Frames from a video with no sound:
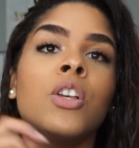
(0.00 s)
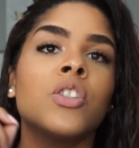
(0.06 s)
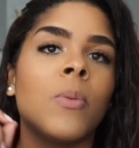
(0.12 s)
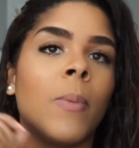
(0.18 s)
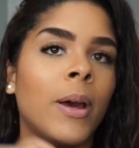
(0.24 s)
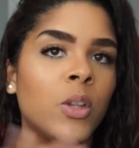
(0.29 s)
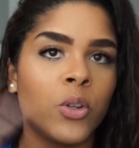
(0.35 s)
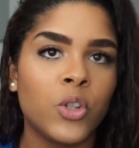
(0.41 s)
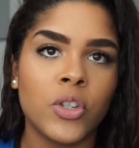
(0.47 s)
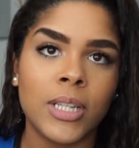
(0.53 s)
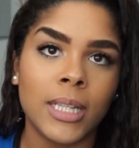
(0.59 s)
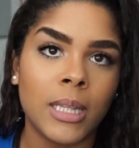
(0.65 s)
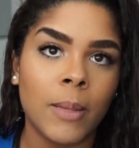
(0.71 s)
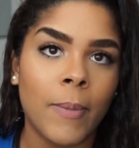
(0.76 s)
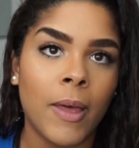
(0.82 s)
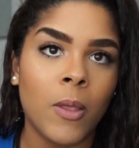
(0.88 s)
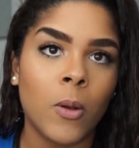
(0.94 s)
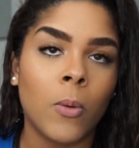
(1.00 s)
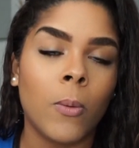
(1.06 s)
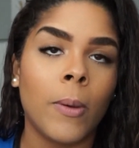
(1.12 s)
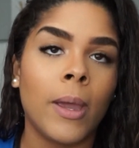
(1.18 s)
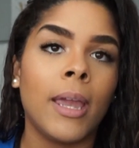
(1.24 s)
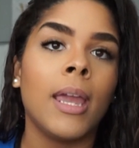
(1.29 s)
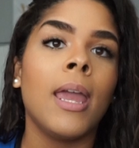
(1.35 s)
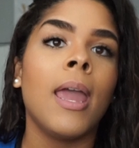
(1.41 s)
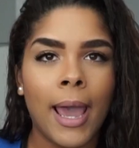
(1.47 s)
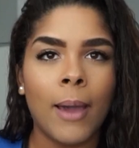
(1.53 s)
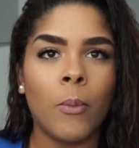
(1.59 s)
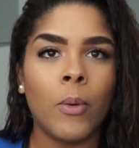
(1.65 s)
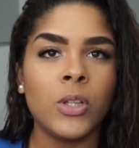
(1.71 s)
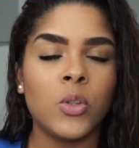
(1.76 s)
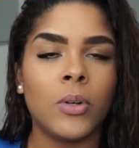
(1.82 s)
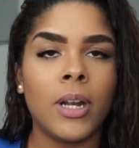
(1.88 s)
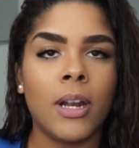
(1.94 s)
So might as well just get them out of the way. I
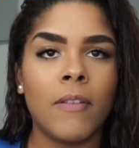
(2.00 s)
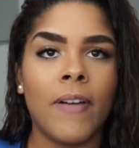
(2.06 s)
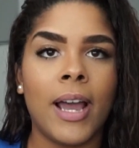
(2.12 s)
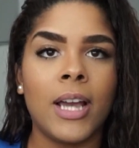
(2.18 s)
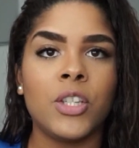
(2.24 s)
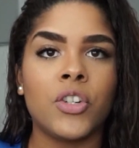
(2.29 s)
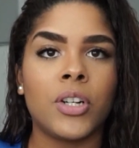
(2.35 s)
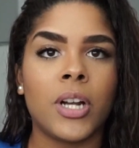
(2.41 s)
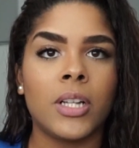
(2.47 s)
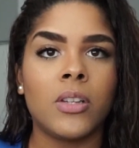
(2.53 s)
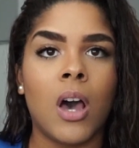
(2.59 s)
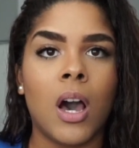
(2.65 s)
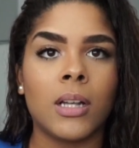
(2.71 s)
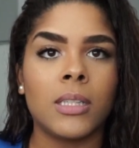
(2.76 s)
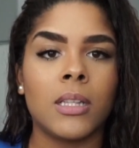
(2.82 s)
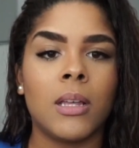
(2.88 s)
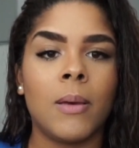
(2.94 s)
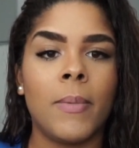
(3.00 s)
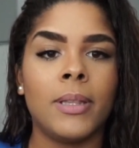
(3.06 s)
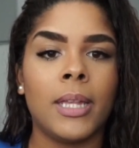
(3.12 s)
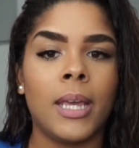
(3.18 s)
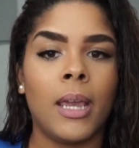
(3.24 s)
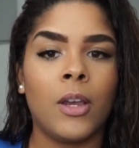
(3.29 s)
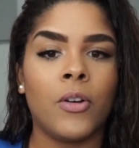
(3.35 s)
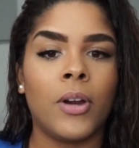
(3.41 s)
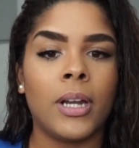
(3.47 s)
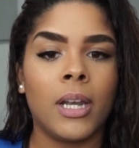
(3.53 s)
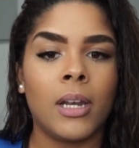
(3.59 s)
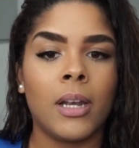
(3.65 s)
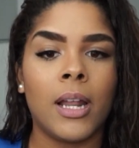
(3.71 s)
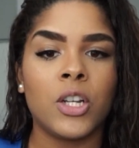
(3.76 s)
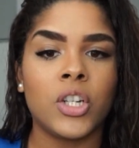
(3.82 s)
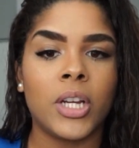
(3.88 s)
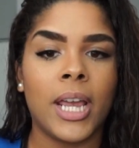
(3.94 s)
went to an advisor and I talked to them, and they created
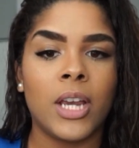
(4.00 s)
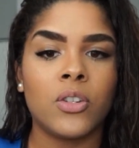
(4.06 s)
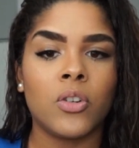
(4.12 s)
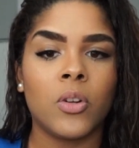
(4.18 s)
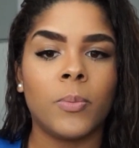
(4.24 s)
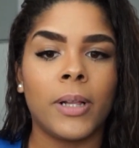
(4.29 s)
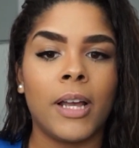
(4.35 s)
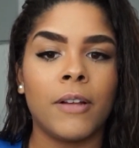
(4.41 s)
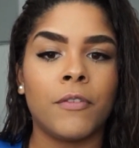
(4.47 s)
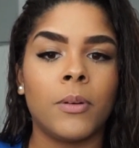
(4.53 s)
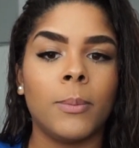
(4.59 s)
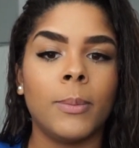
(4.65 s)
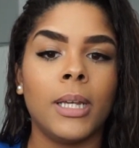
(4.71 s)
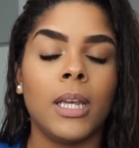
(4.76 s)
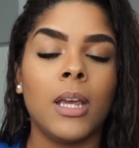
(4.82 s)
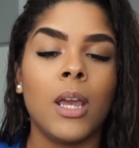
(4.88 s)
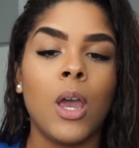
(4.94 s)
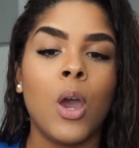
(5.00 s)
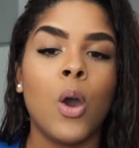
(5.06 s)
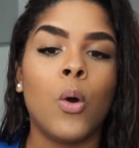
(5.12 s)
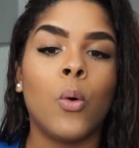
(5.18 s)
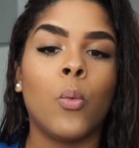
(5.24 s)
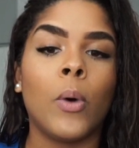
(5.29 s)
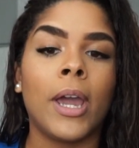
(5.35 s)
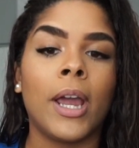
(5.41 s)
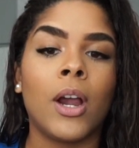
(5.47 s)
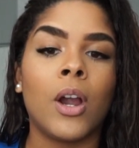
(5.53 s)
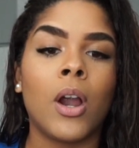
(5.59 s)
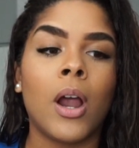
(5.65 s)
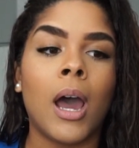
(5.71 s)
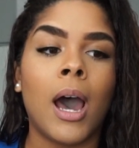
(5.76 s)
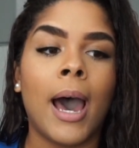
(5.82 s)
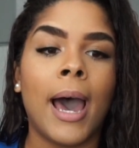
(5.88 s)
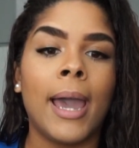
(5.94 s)
an educational plan for me
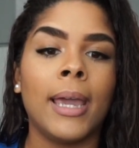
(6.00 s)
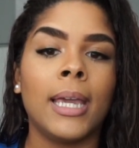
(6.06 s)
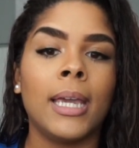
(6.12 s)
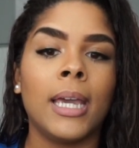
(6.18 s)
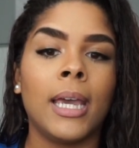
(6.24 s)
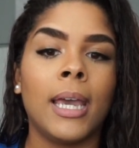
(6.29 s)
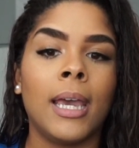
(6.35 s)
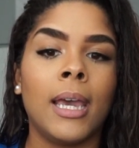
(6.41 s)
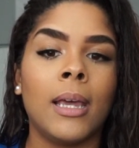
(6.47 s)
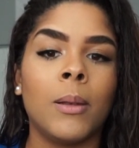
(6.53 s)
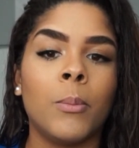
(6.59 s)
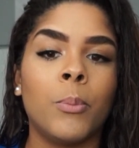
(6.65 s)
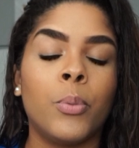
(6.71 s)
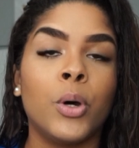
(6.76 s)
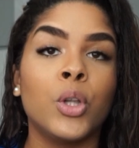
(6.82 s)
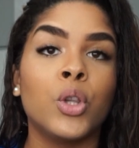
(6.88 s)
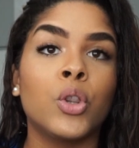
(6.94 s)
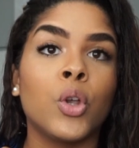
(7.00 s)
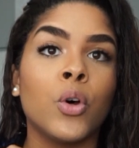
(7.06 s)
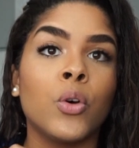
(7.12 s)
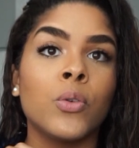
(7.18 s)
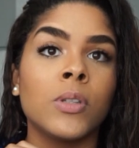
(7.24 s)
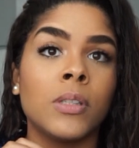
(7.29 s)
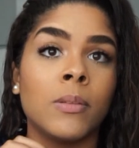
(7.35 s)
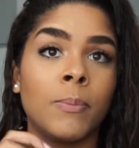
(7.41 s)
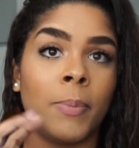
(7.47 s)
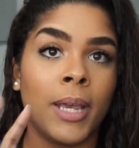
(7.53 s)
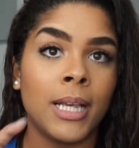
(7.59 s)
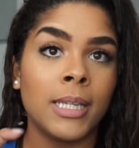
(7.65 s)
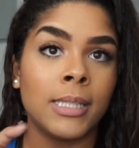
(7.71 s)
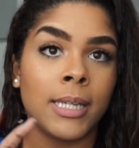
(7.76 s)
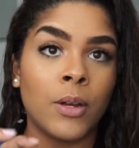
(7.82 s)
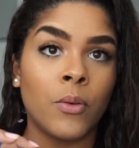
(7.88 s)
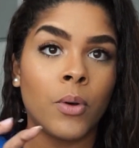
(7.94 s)
where I can put those
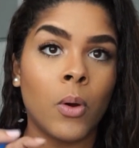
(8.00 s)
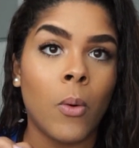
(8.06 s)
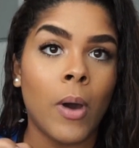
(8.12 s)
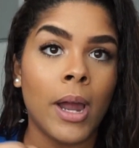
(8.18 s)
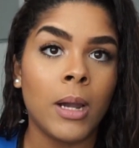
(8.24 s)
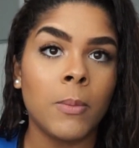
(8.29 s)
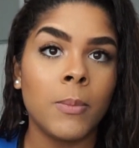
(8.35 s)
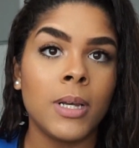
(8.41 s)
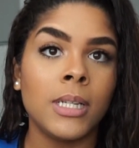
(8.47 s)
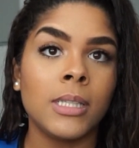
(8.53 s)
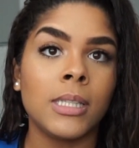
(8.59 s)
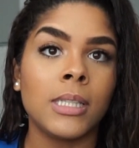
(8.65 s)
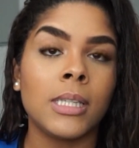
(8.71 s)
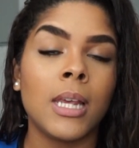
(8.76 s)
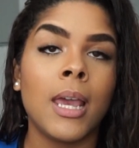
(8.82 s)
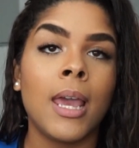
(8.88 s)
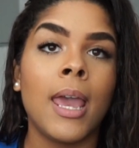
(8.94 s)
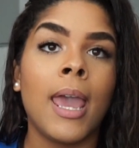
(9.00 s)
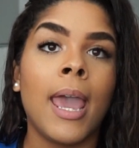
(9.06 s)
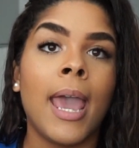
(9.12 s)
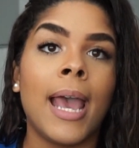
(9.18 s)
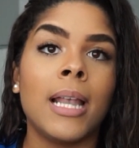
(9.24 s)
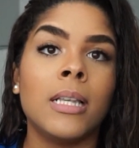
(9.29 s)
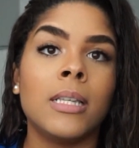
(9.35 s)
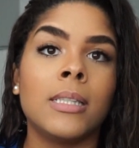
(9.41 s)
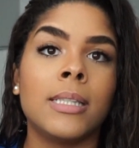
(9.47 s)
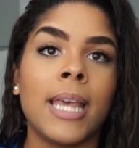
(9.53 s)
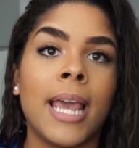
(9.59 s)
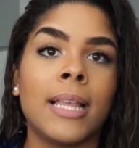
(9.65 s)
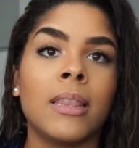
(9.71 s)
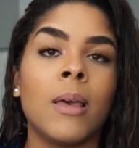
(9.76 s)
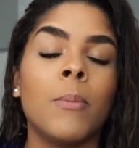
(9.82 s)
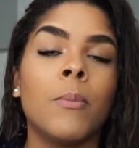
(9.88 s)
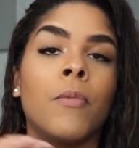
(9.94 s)
BSN requirements and
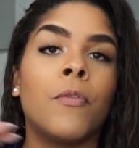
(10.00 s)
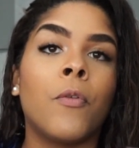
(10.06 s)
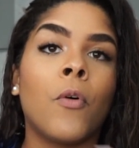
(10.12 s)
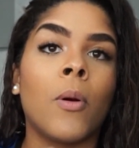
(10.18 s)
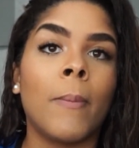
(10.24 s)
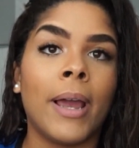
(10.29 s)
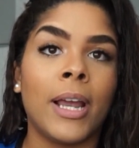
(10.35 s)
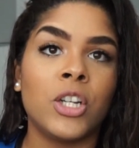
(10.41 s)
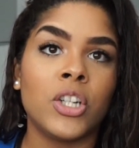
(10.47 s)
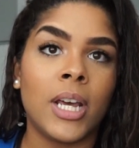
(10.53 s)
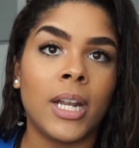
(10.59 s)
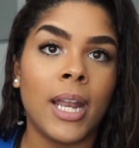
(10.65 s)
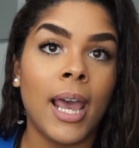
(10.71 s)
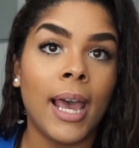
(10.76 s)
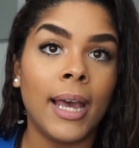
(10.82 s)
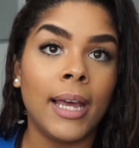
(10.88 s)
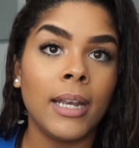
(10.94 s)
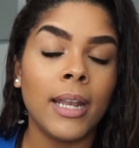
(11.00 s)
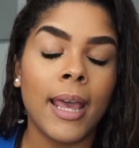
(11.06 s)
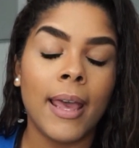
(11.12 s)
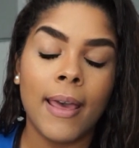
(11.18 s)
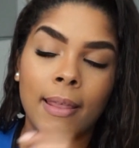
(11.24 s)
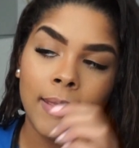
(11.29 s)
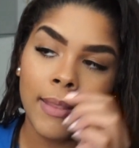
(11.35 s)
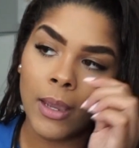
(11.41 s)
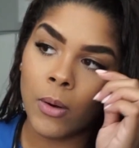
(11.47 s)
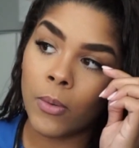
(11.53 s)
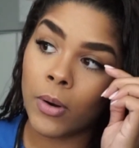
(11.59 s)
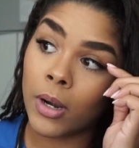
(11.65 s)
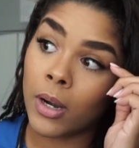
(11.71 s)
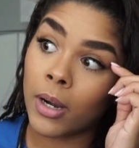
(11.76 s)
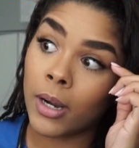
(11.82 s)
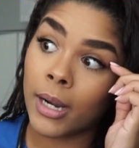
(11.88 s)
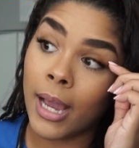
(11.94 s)
take them for my gen ed, and they
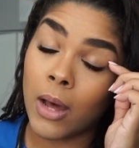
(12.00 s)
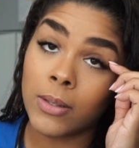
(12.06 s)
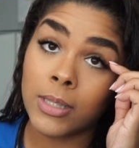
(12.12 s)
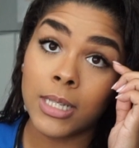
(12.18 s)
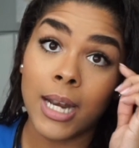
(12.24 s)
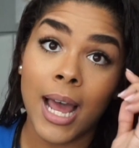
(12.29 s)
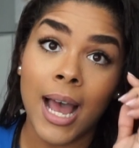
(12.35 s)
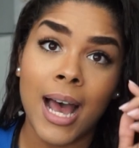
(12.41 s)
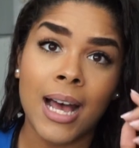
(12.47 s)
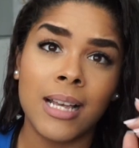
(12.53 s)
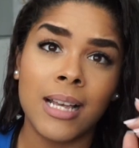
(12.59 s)
counted